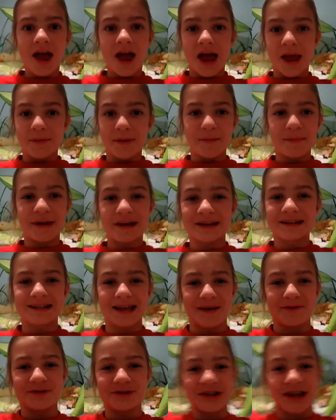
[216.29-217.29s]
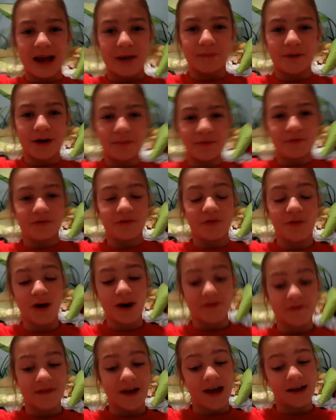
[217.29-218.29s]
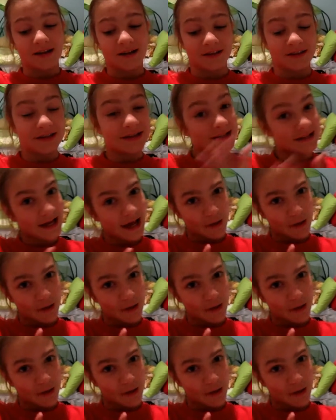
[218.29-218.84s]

and my pink Samsung camera before I found this